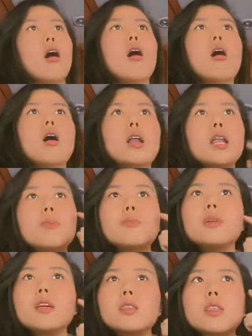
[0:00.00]
Or let
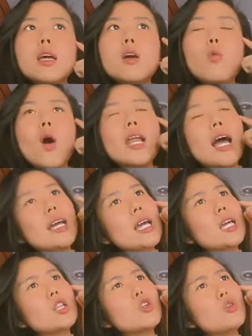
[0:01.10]
me think what I
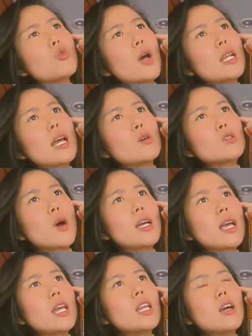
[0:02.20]
can do right now so I
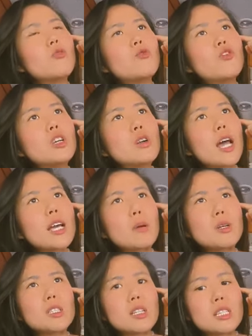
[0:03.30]
can feel like
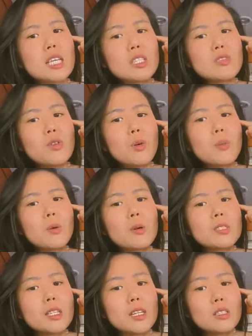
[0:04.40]
I'm a successful
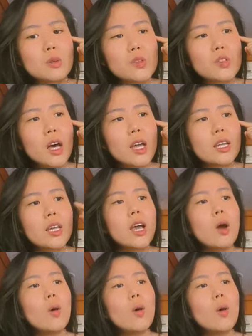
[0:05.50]
person in society.